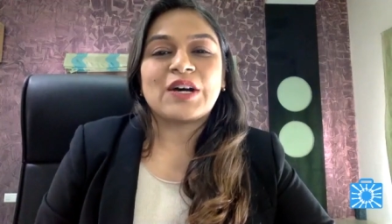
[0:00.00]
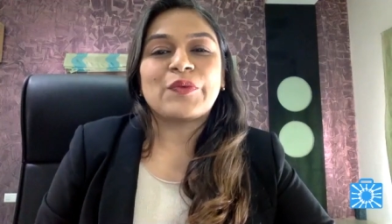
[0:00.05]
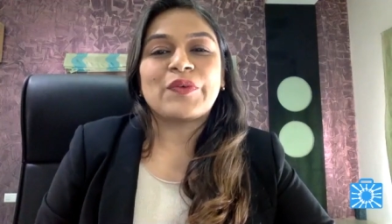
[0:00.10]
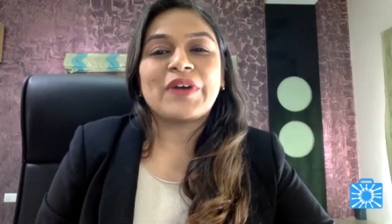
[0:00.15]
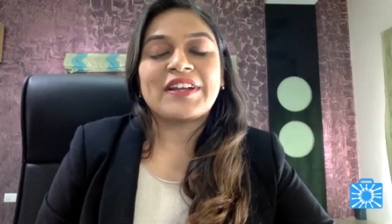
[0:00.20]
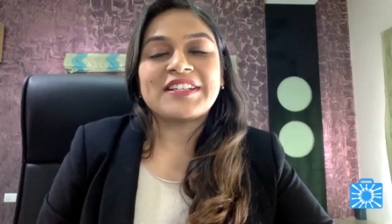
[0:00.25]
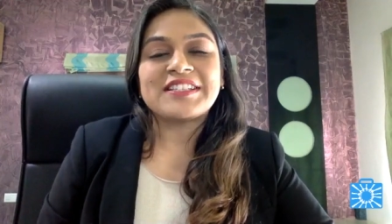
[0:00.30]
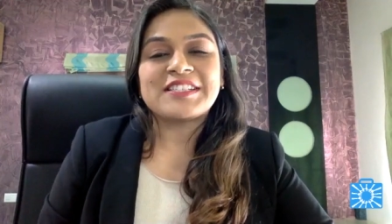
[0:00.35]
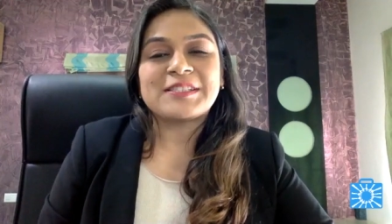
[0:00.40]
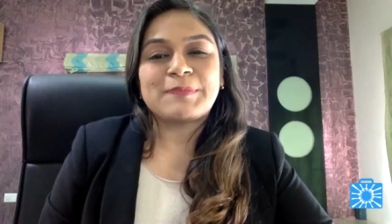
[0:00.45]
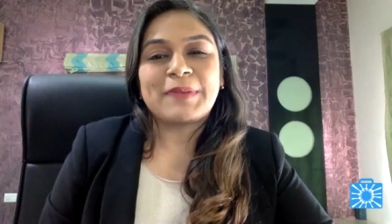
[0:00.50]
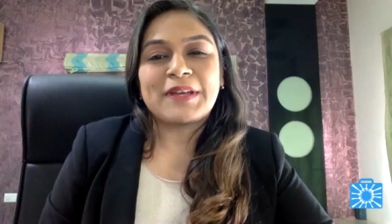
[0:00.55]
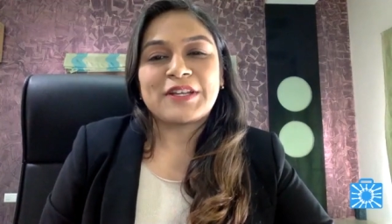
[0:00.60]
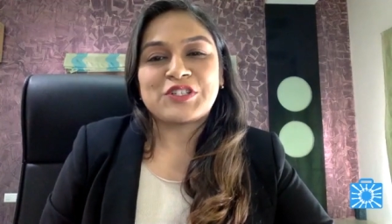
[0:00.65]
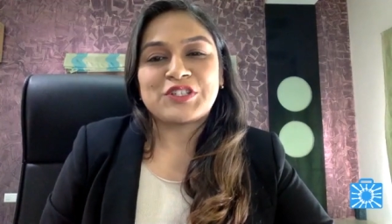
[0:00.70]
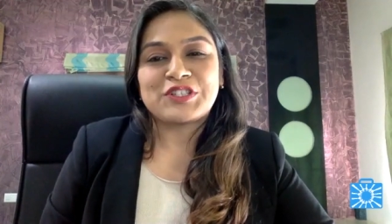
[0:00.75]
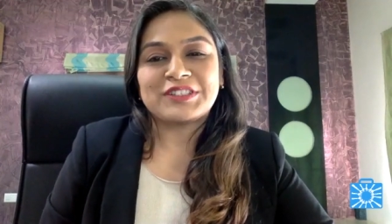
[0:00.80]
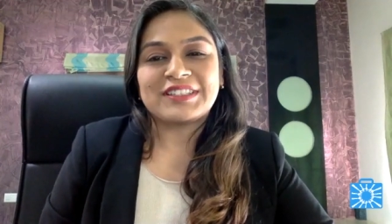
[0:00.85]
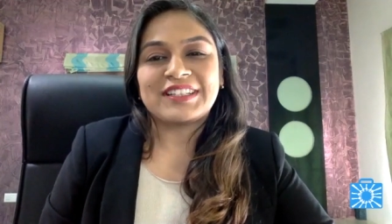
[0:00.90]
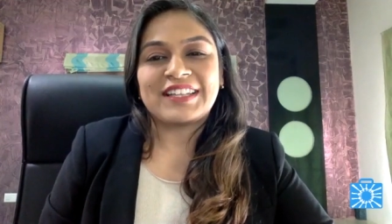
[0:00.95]
a very
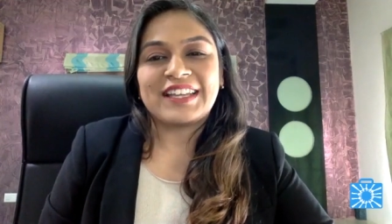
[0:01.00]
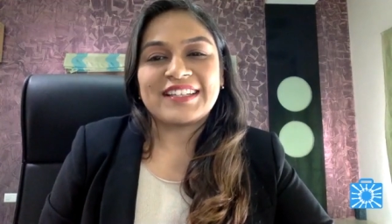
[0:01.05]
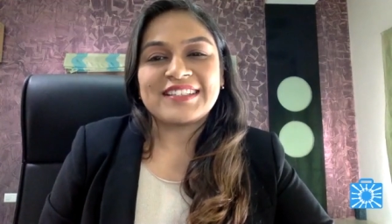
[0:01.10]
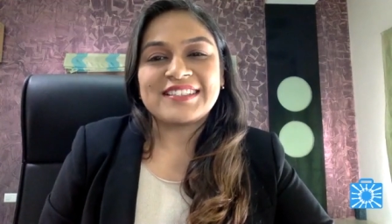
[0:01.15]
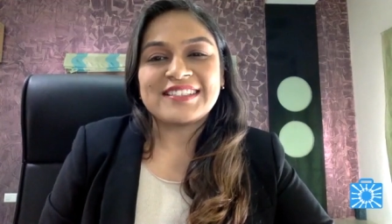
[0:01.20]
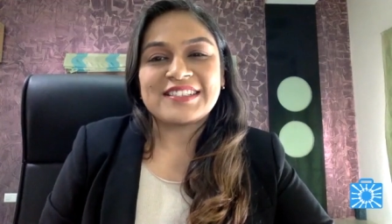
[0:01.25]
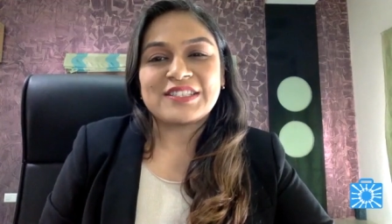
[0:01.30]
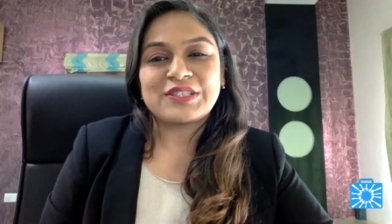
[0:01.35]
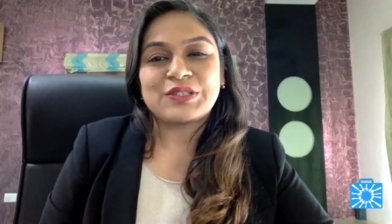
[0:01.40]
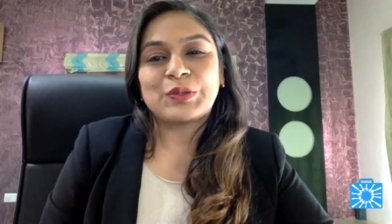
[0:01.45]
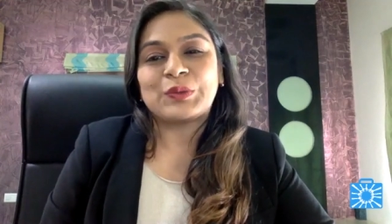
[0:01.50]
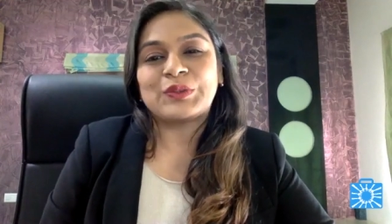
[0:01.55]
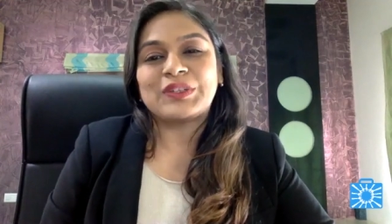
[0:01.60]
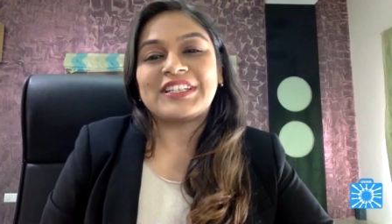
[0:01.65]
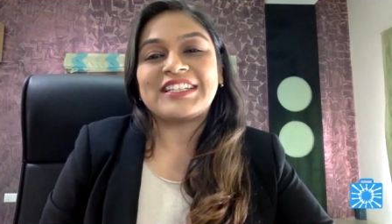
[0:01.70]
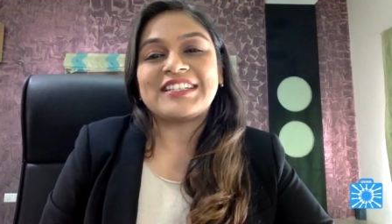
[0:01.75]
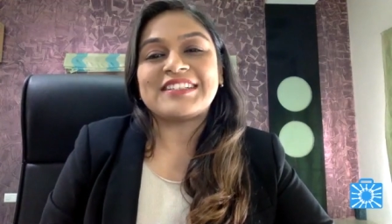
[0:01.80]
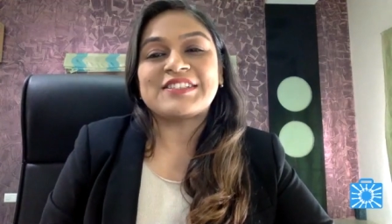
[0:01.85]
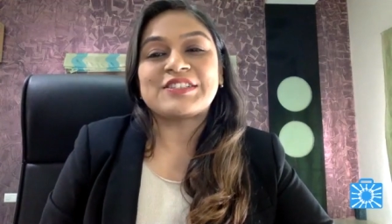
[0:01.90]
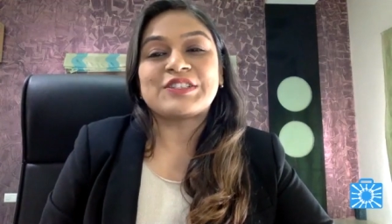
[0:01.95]
special guest who
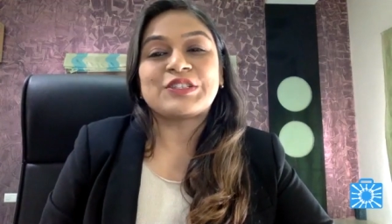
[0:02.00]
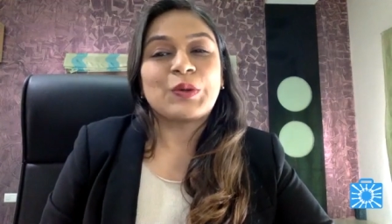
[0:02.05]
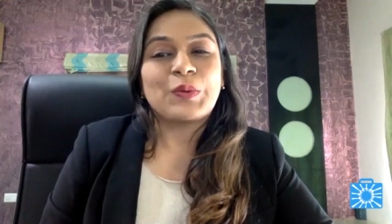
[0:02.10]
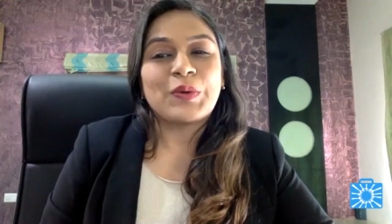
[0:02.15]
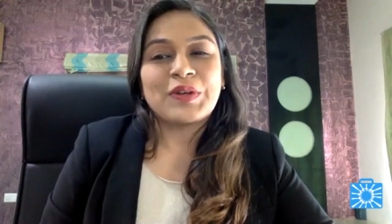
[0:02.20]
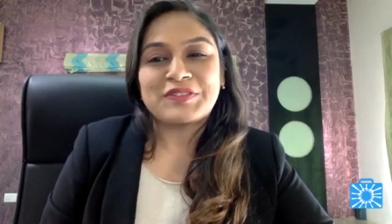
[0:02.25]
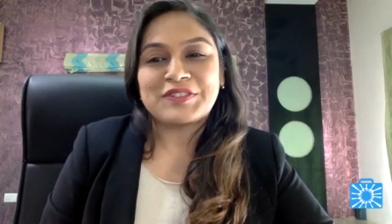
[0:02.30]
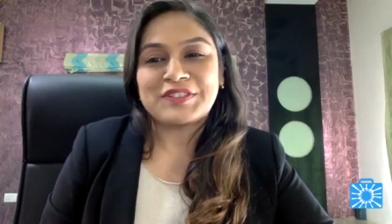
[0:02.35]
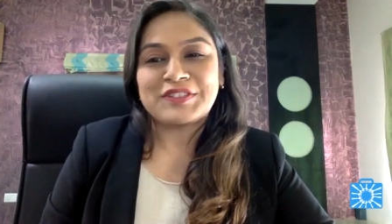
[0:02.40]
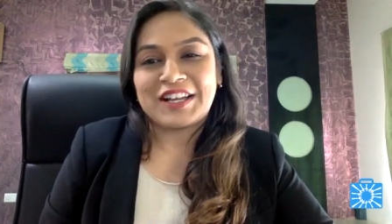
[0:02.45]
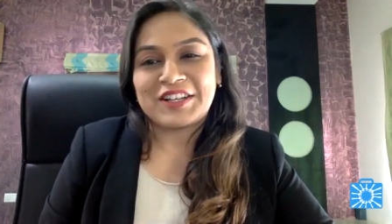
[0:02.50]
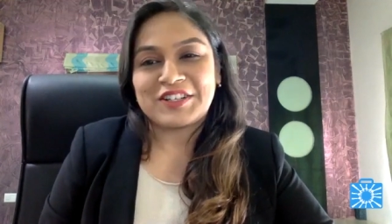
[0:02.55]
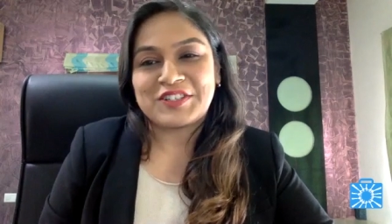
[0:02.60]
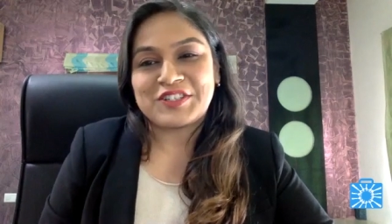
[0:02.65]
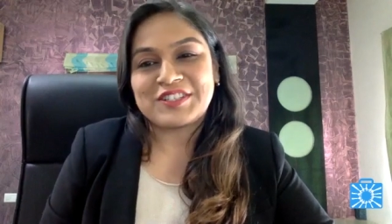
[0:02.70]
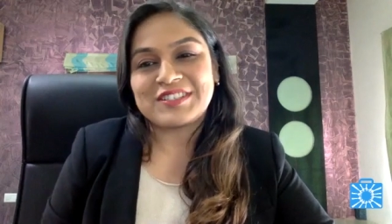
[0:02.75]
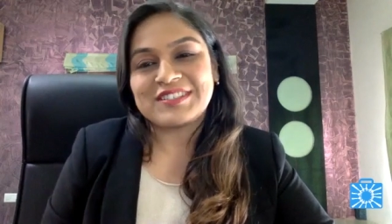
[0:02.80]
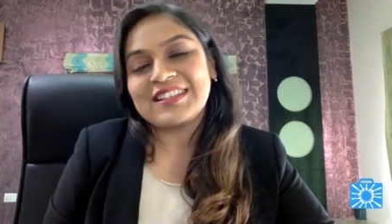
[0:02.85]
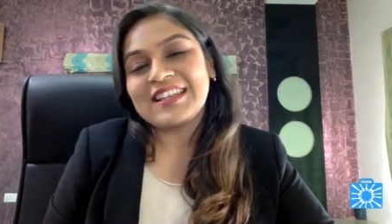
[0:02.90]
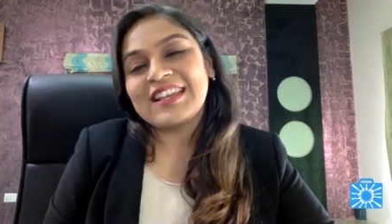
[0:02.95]
needs no
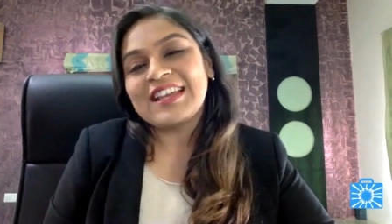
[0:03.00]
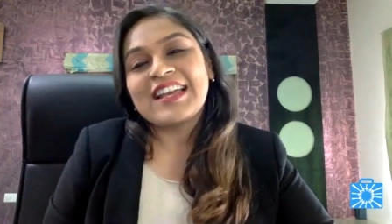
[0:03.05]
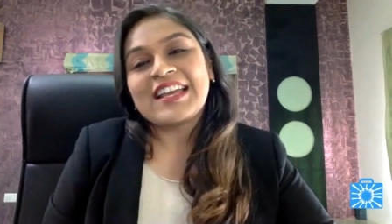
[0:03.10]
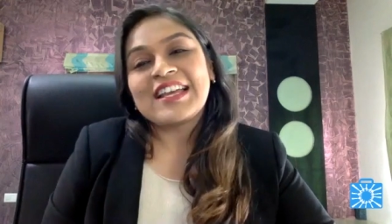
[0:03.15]
introduction.